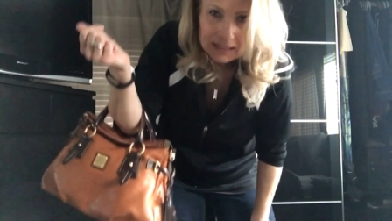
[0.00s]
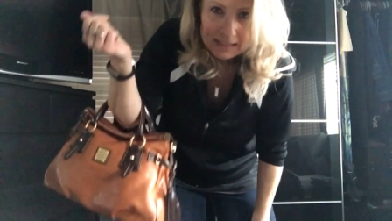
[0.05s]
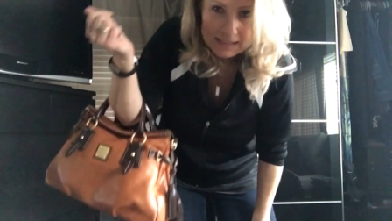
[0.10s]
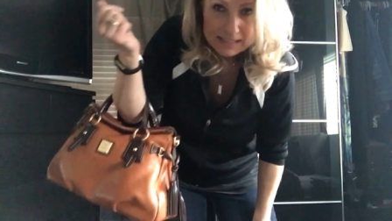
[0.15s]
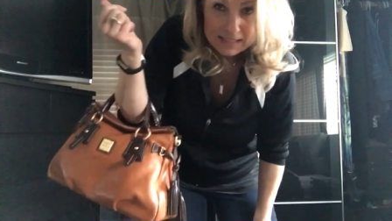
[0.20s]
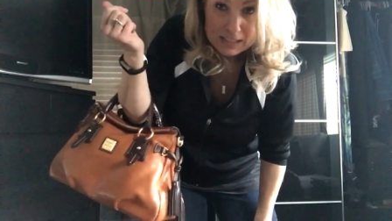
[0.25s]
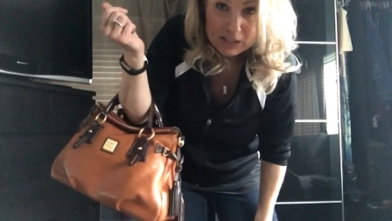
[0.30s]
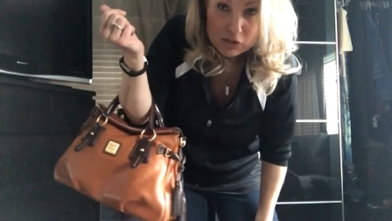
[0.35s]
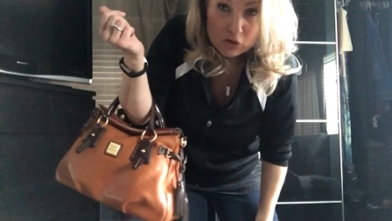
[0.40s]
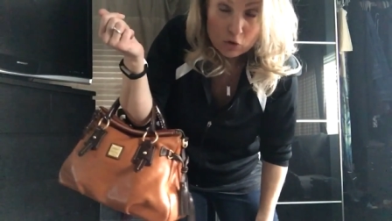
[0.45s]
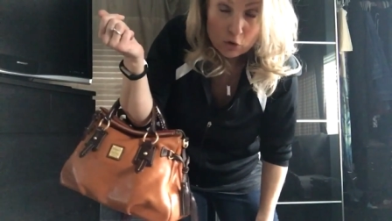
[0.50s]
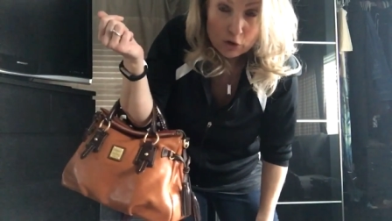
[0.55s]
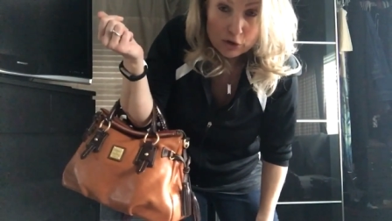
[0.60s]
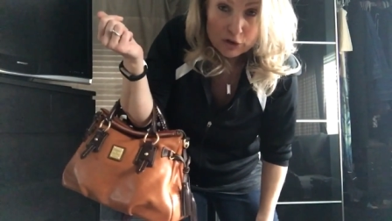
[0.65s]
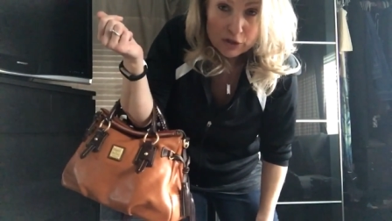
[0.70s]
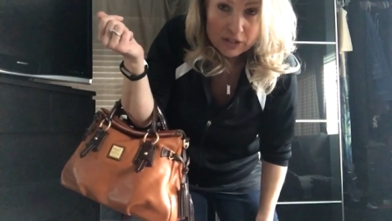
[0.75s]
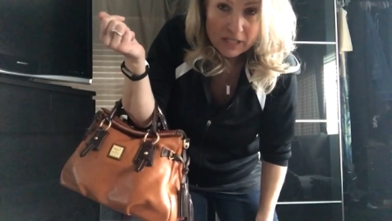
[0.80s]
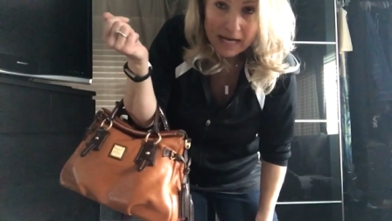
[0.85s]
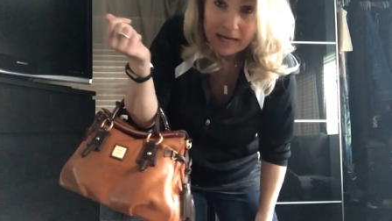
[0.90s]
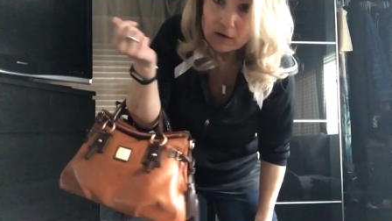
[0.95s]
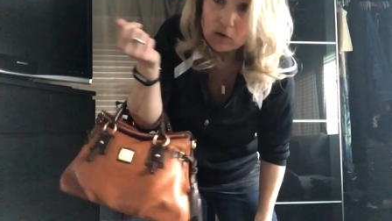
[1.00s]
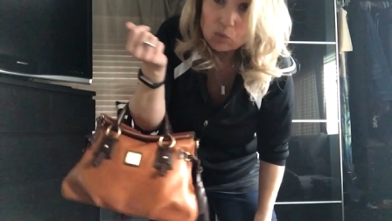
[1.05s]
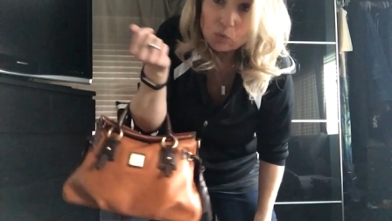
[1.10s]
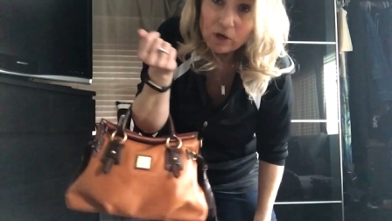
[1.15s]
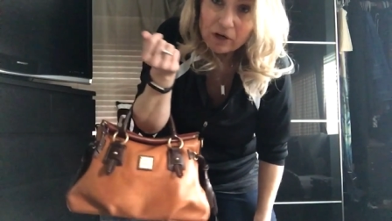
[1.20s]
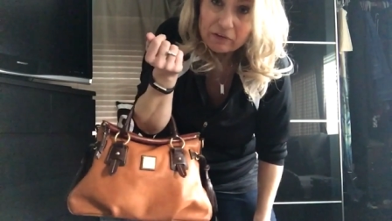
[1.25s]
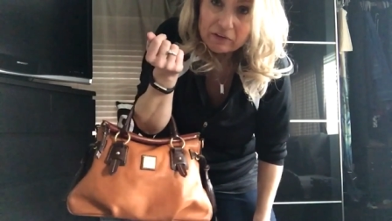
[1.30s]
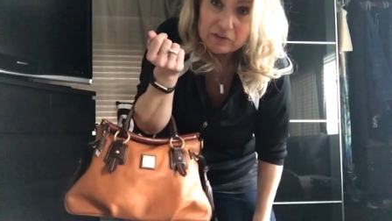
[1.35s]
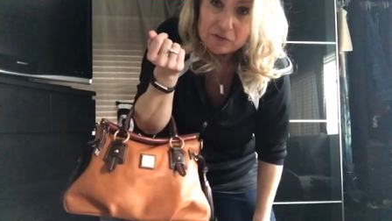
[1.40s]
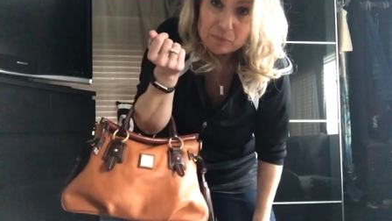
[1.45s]
Isn't this gorgeous? I don't
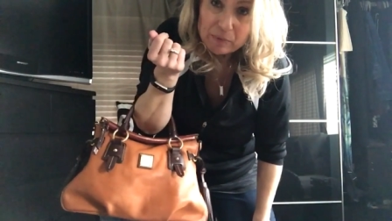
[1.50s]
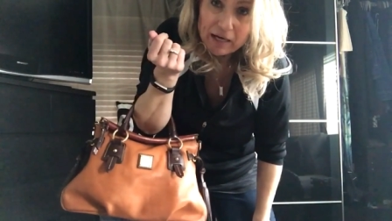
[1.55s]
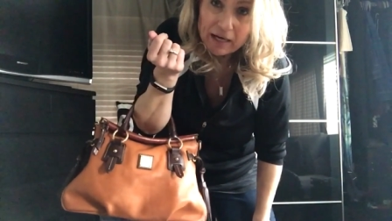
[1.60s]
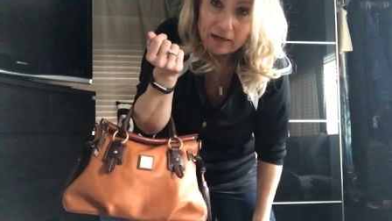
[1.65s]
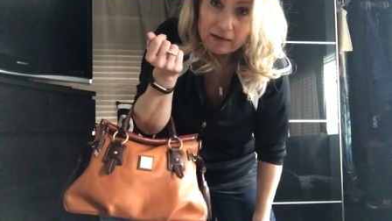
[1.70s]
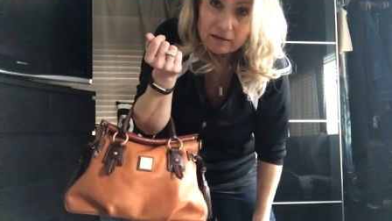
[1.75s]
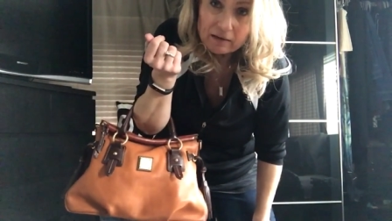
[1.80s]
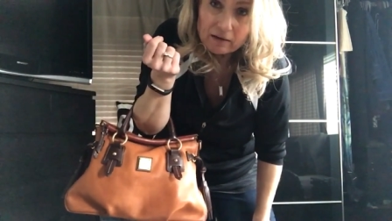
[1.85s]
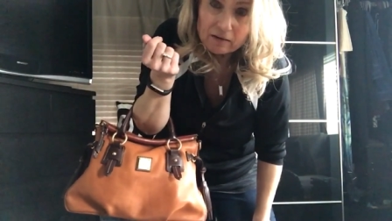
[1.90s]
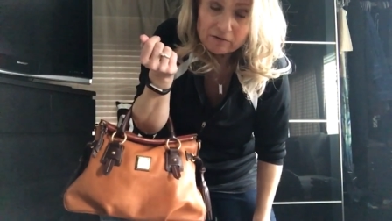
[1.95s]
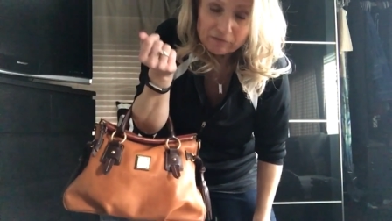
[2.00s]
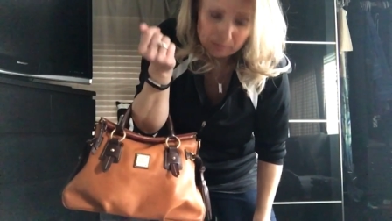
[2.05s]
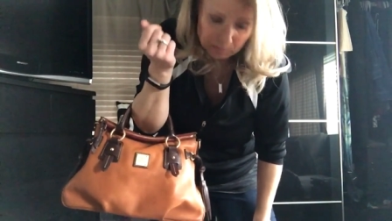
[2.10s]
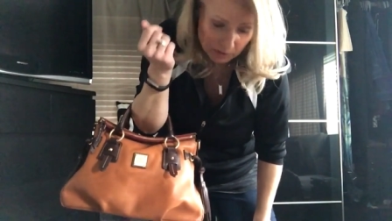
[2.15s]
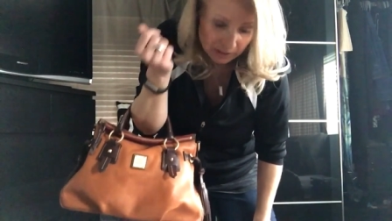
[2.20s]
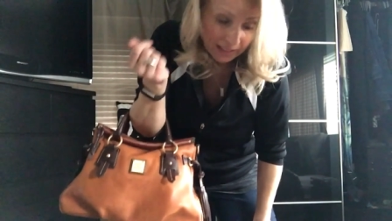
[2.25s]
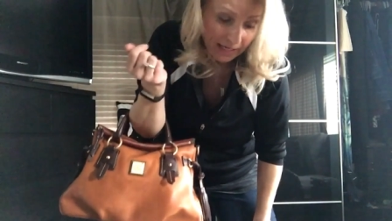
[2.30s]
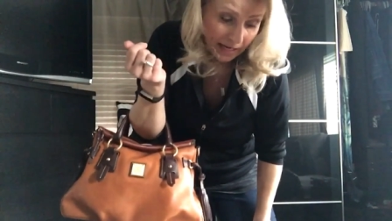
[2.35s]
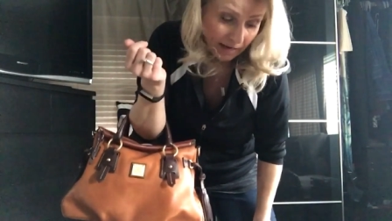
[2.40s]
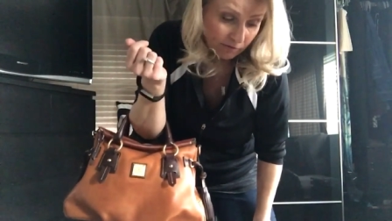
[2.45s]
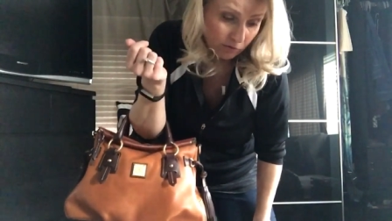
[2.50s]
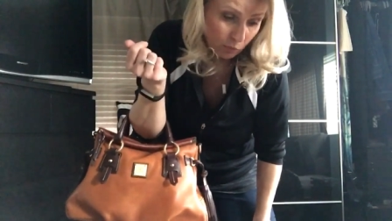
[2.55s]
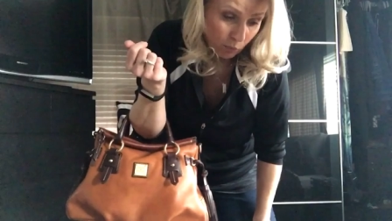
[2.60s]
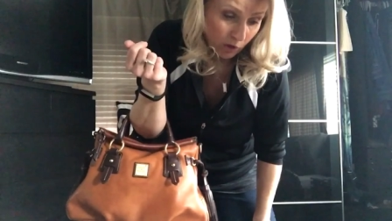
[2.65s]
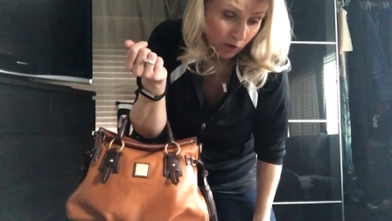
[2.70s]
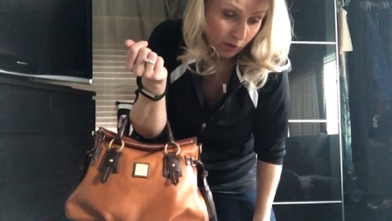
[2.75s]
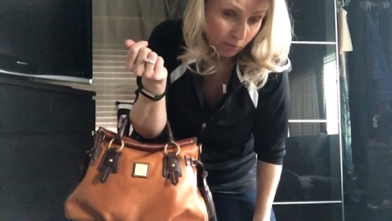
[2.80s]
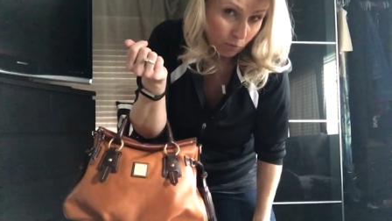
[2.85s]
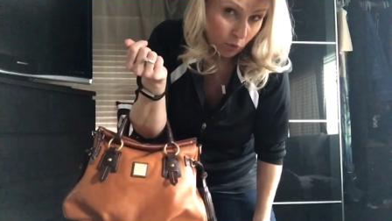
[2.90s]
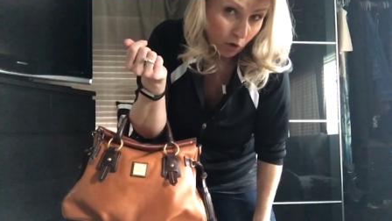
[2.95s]
wear this bag enough. I'm gonna have to
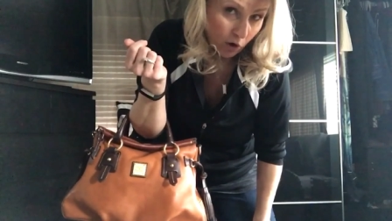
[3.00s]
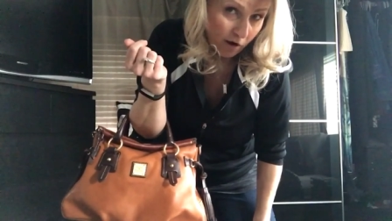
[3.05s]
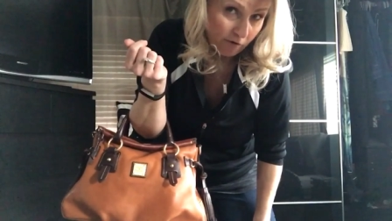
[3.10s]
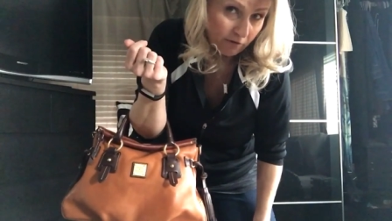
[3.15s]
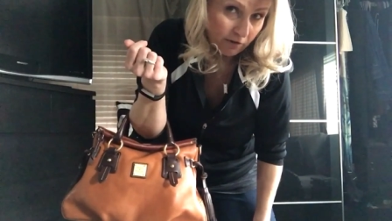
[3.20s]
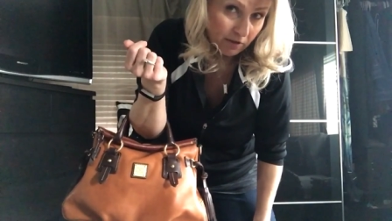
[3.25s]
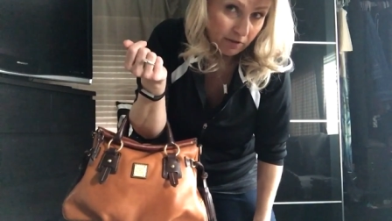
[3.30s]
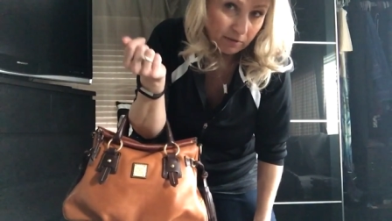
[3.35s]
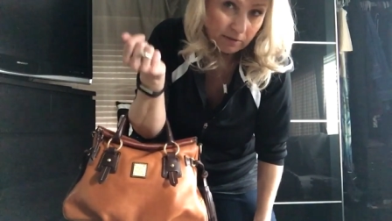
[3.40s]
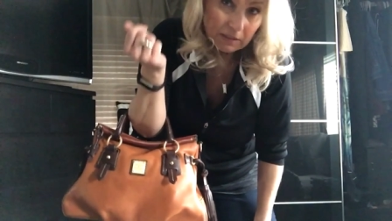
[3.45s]
wear it more often.